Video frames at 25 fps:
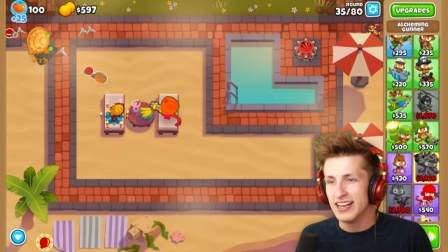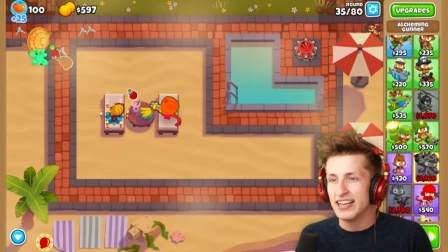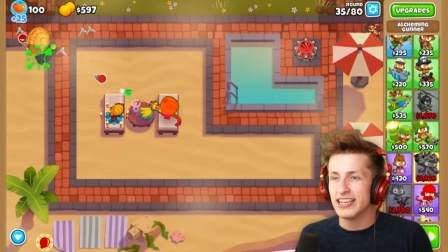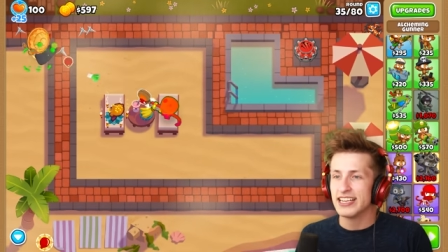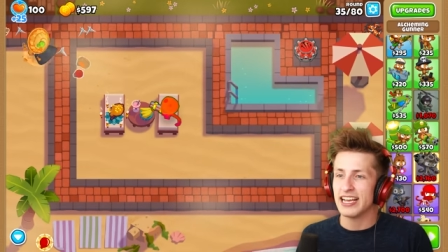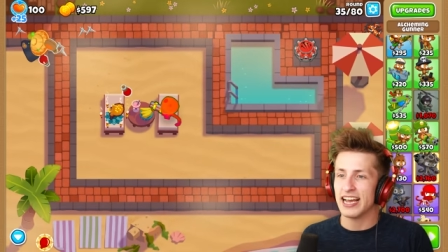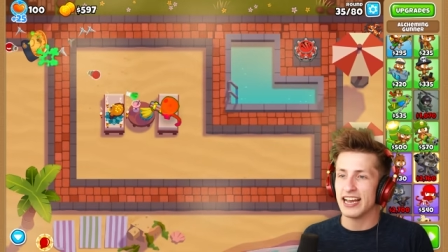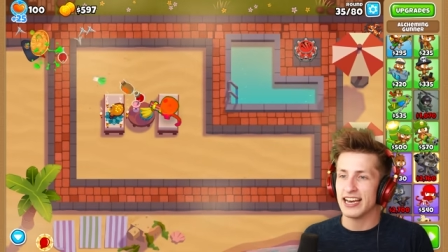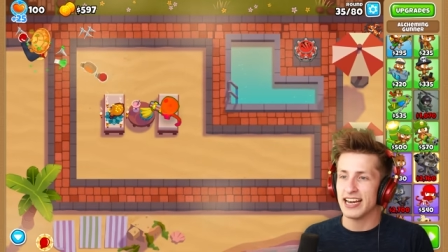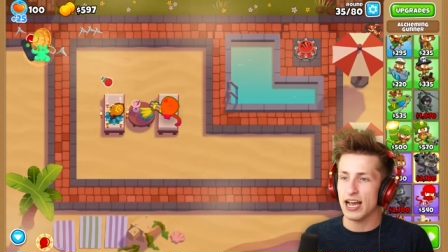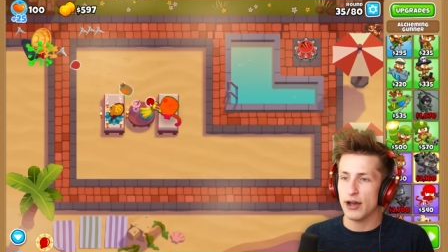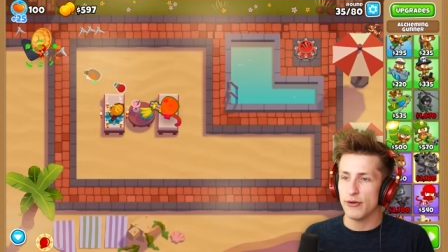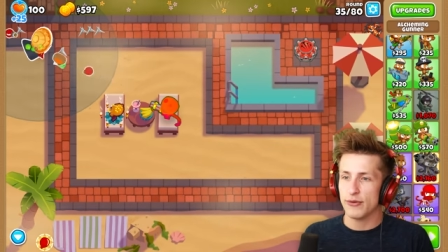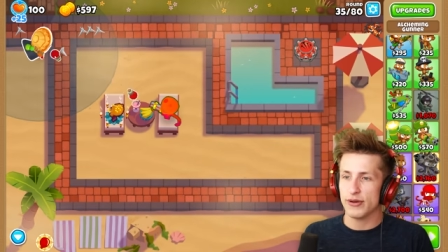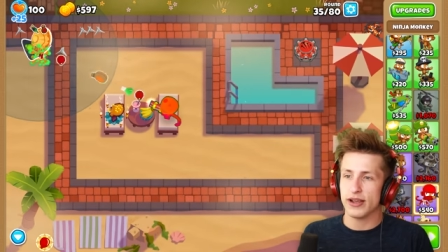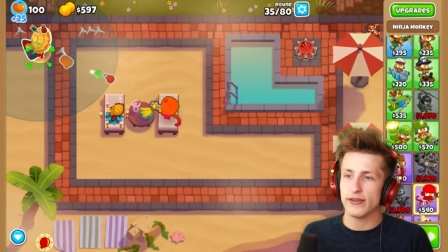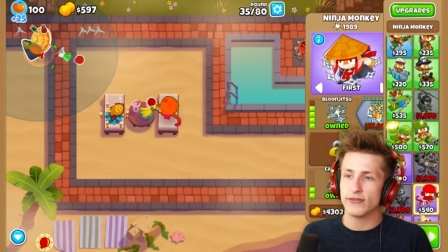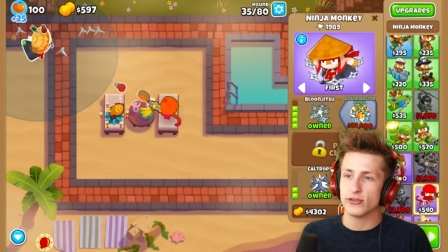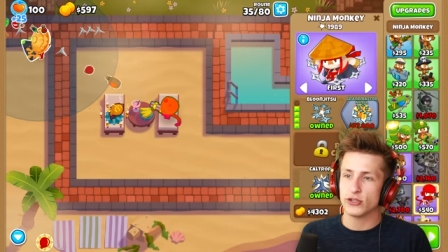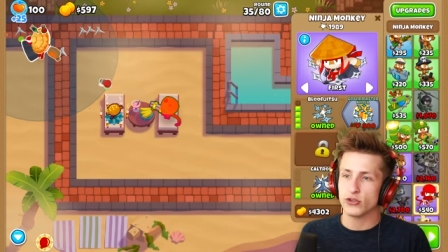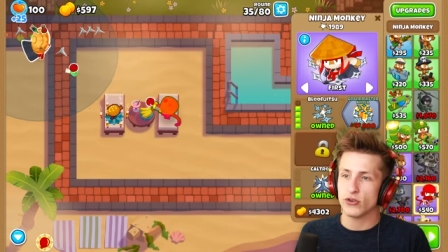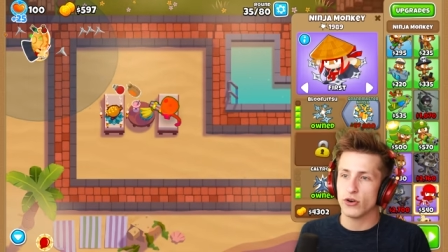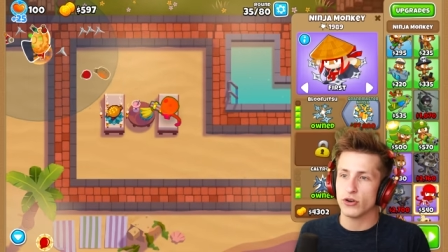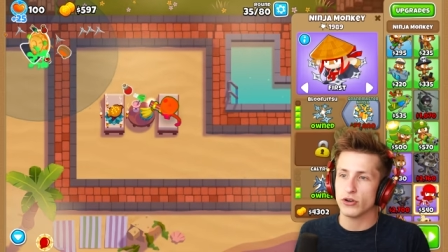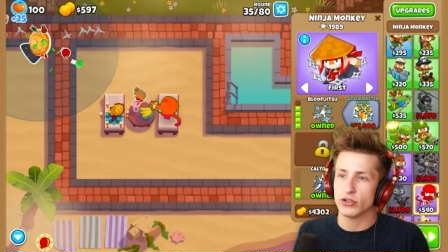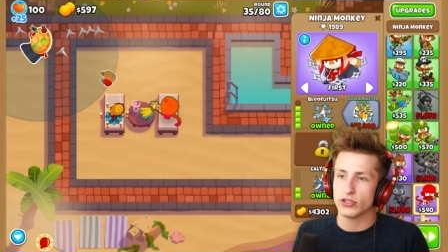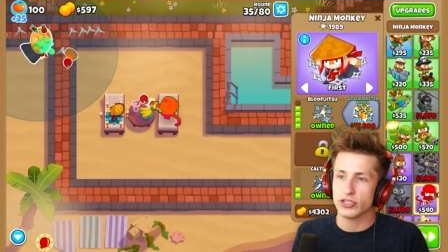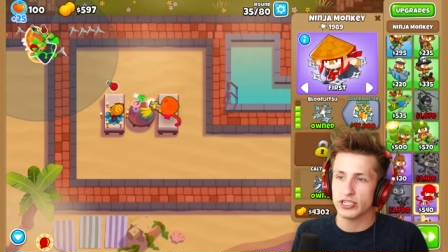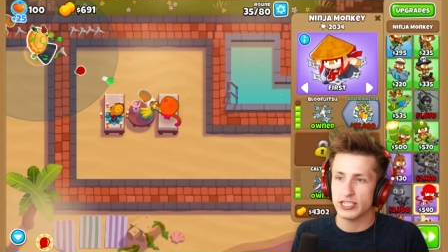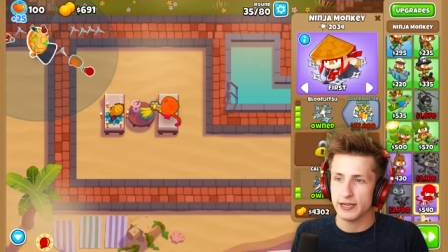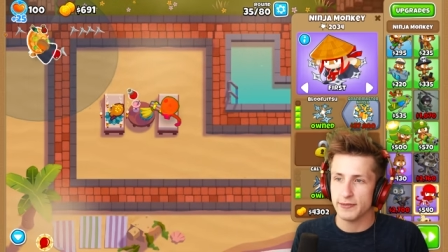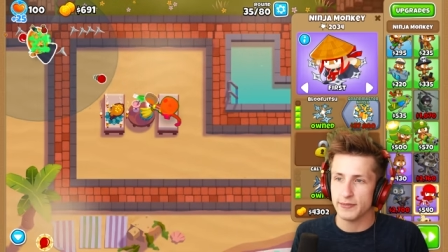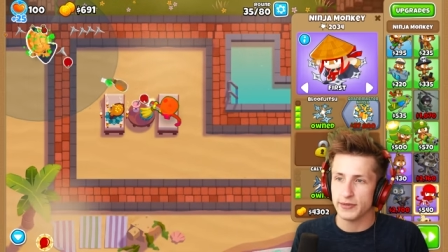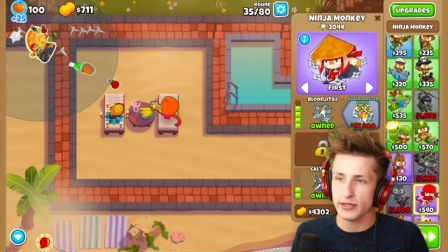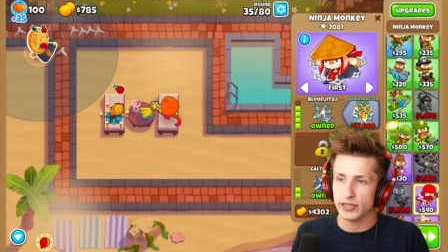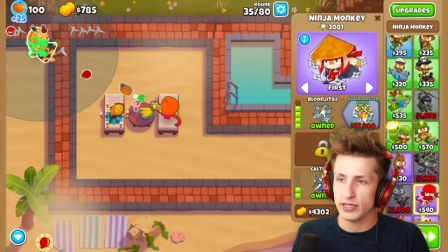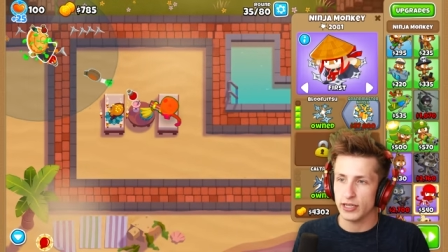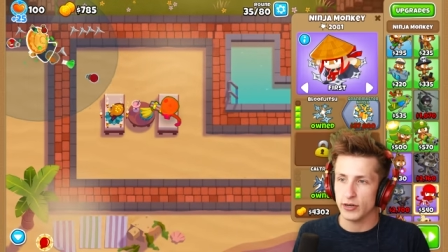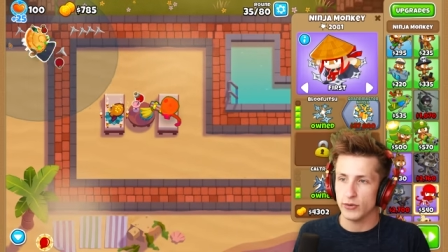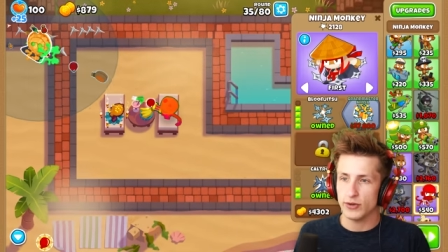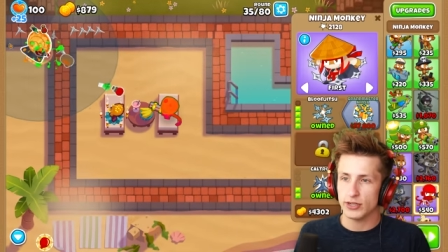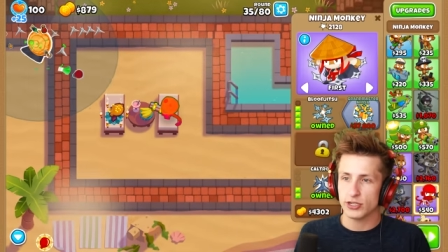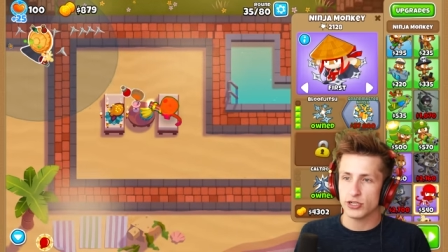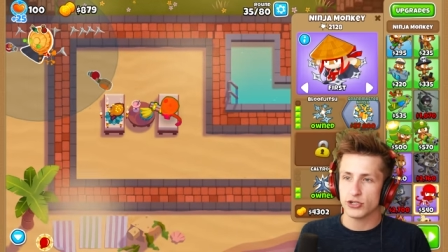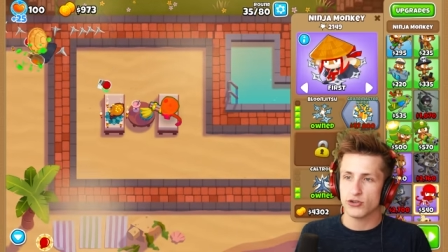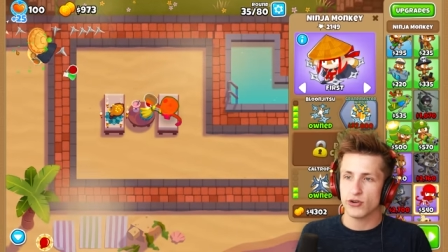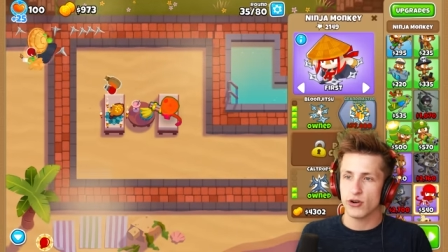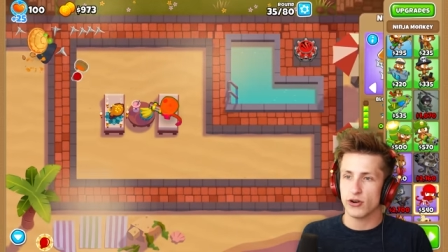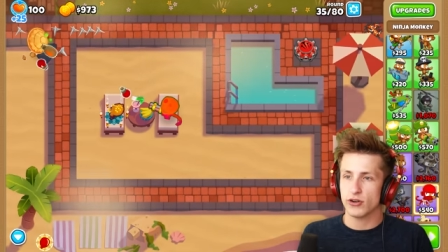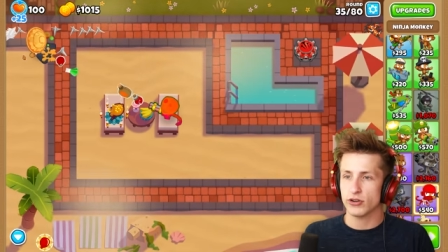Yeah, now we have stronger stimulant, which
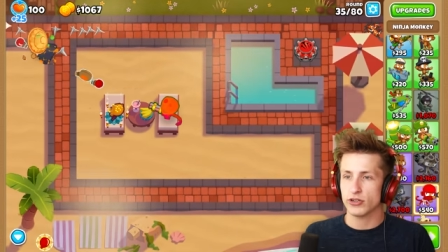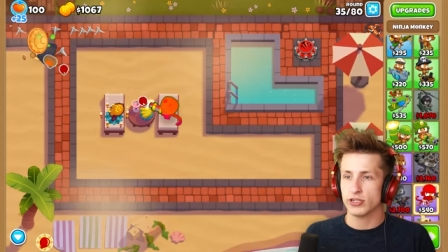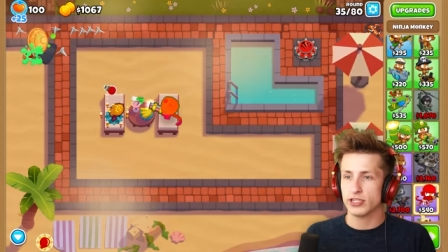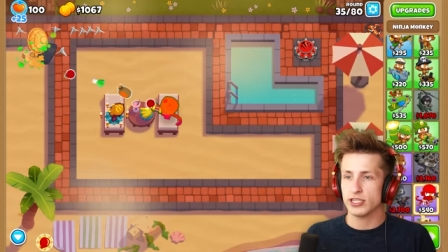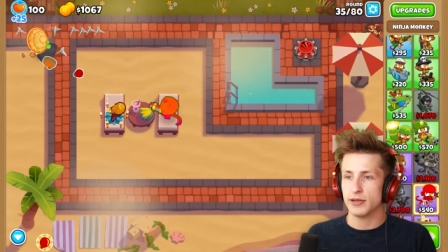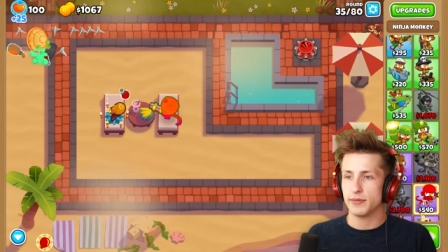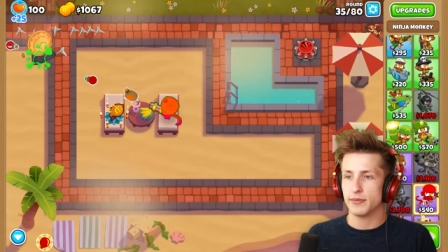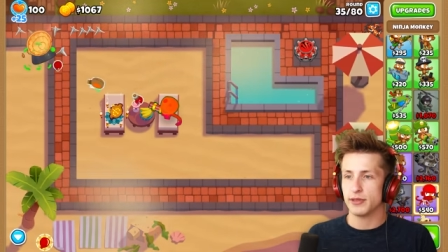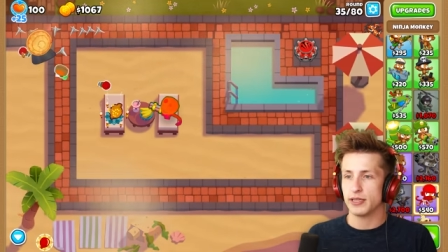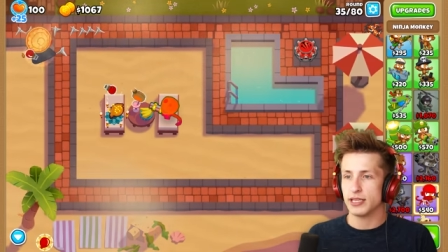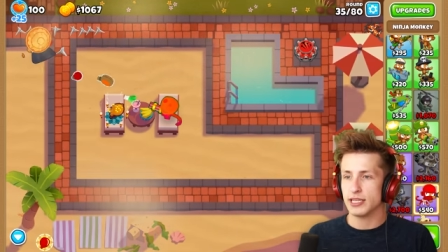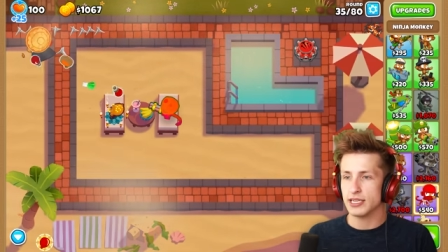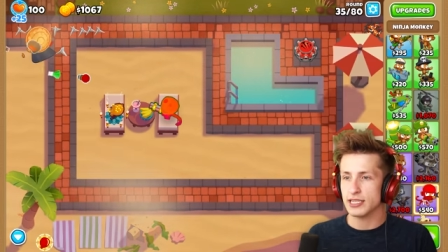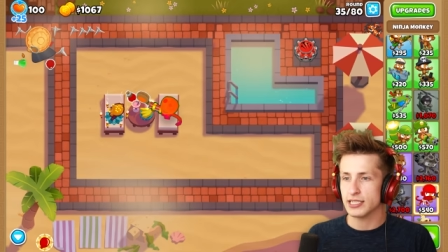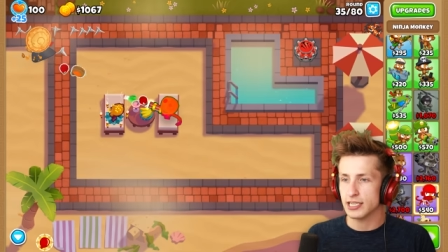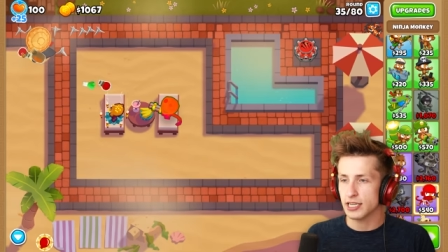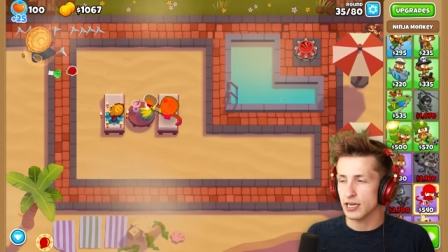stronger stimulant's